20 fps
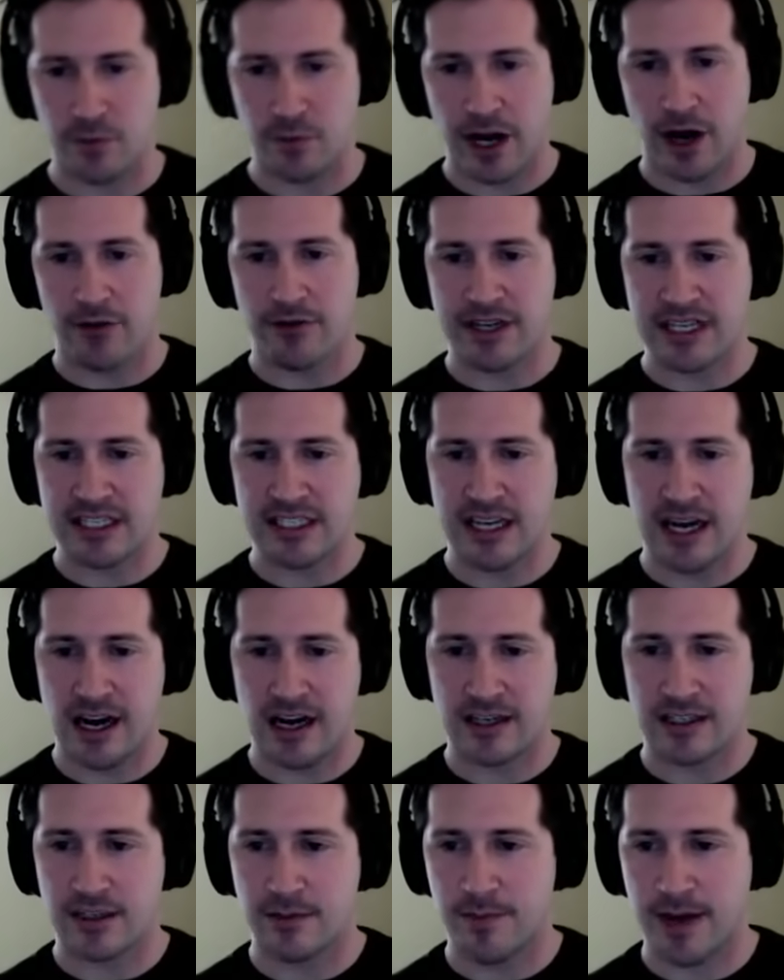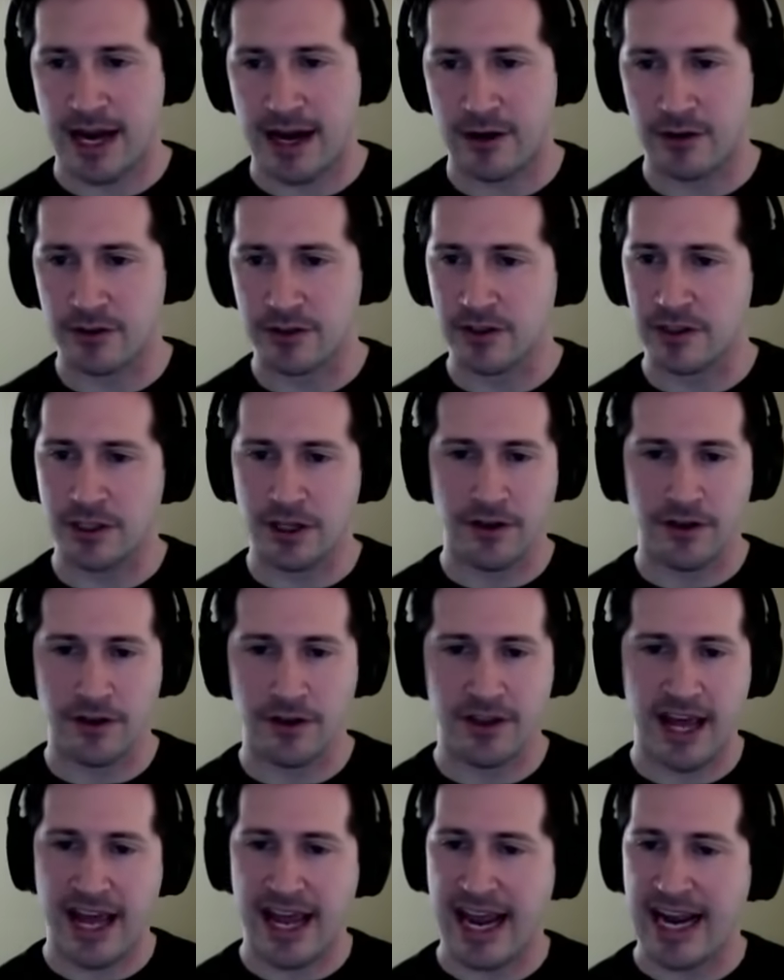We already talked about,
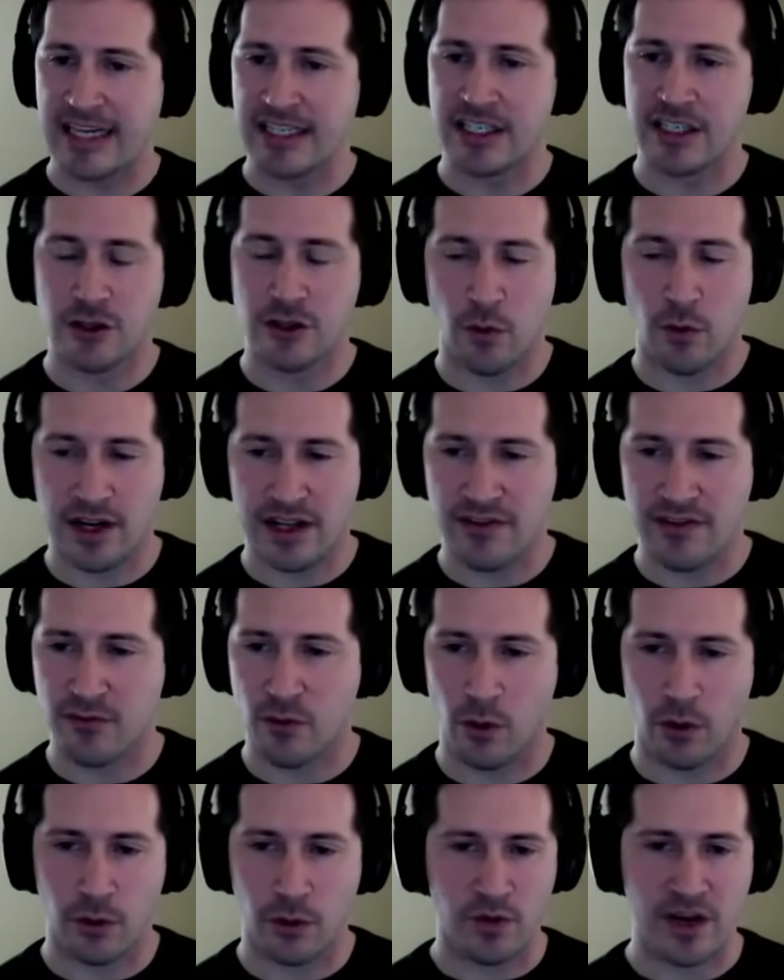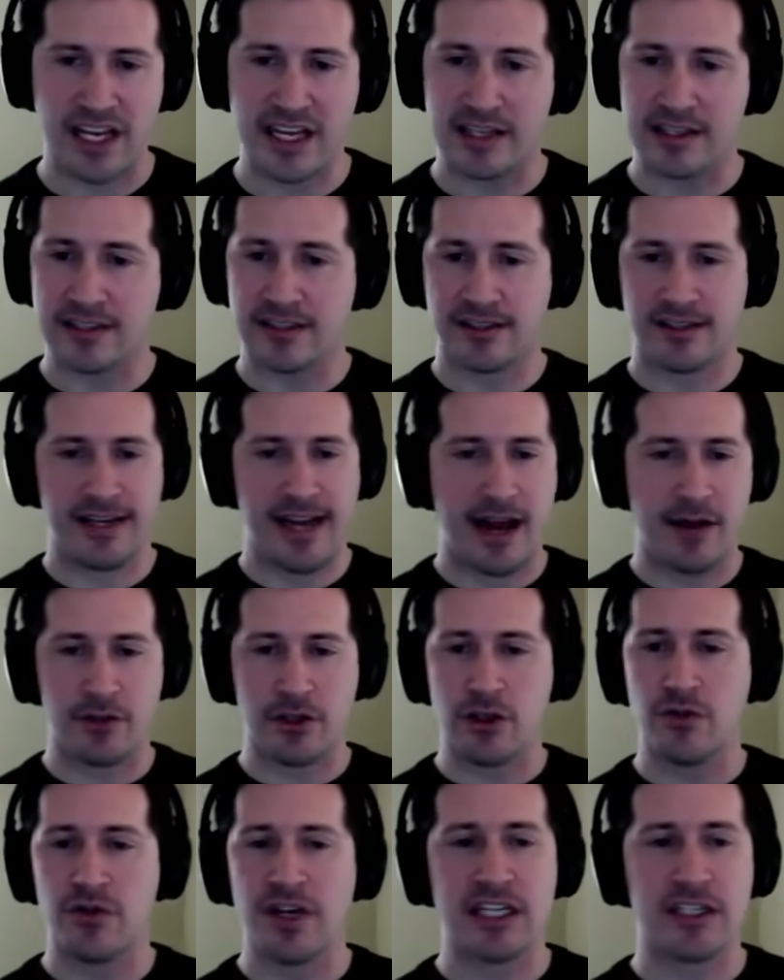that 8 to 24 weeks. Now
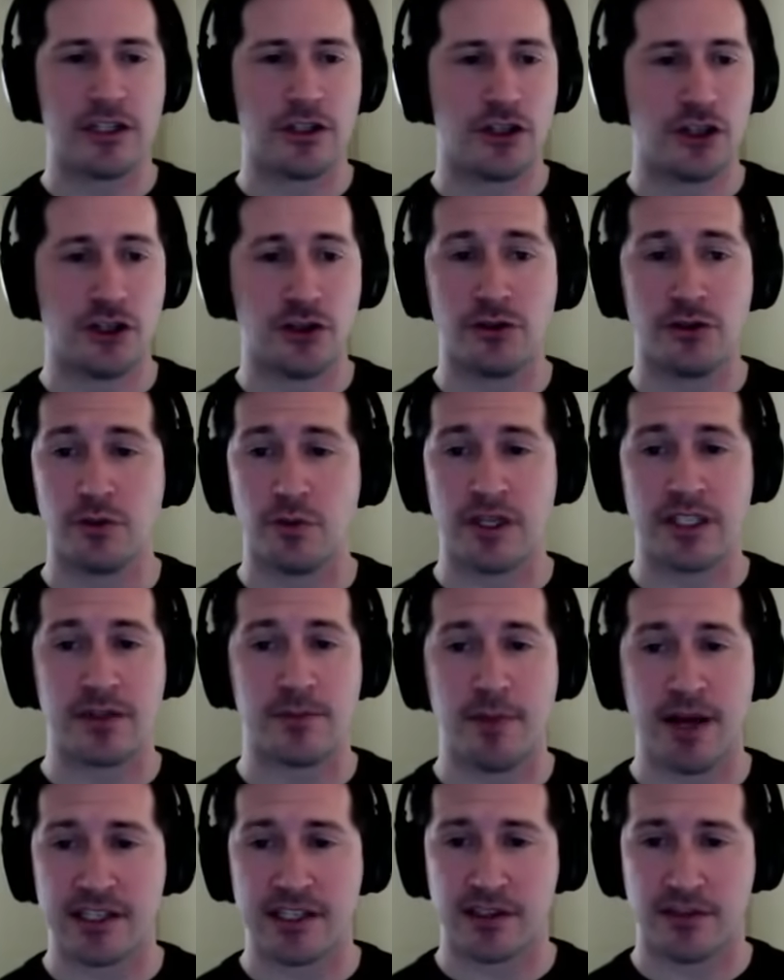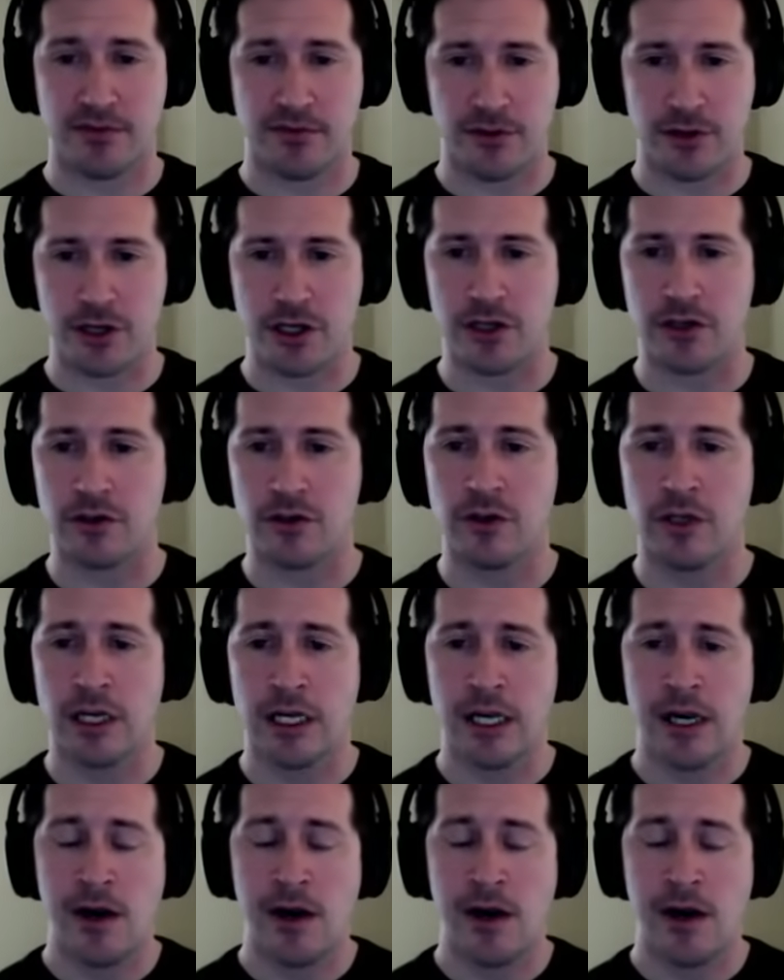you get to choose what's best for you.